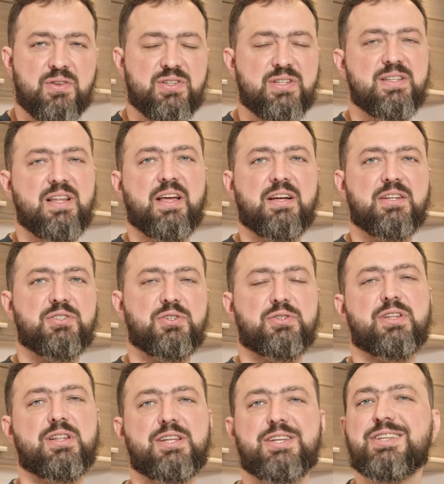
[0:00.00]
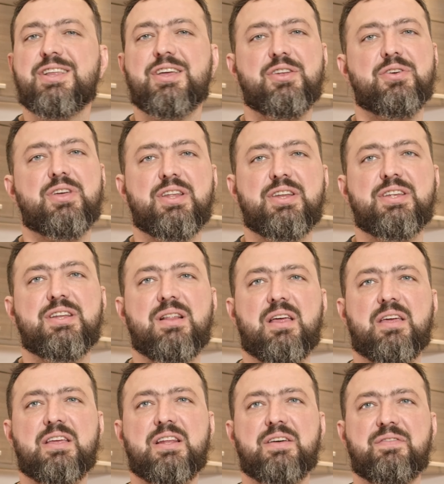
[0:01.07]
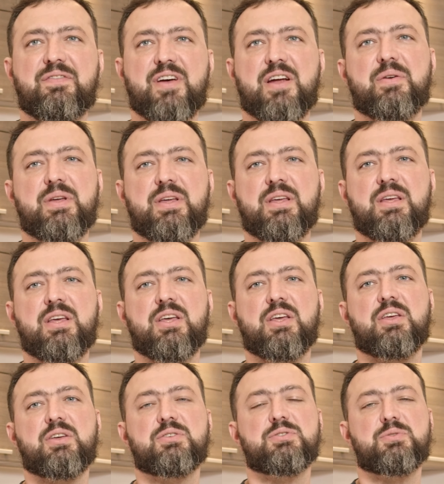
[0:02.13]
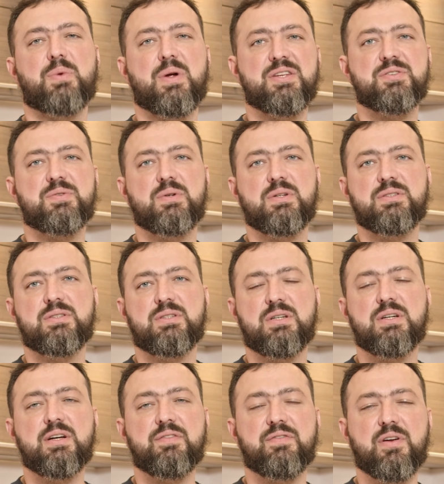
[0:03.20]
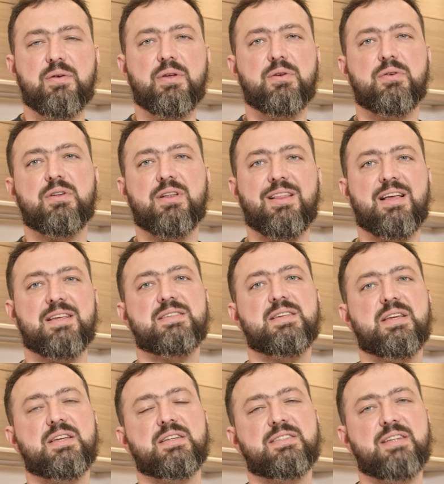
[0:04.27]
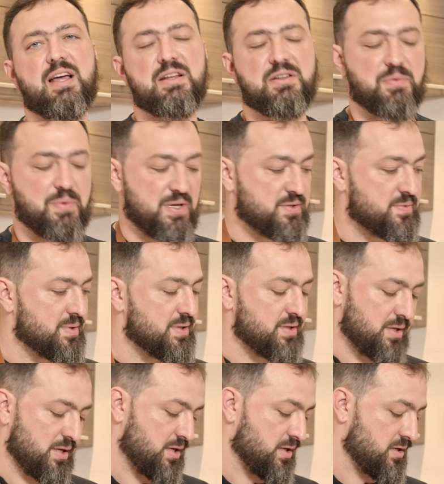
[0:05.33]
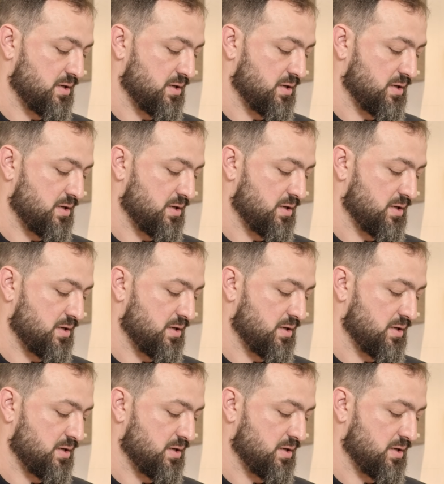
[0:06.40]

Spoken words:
It's just like a tortellini that you can eat in a very good restaurant, very good classic Italian restaurant.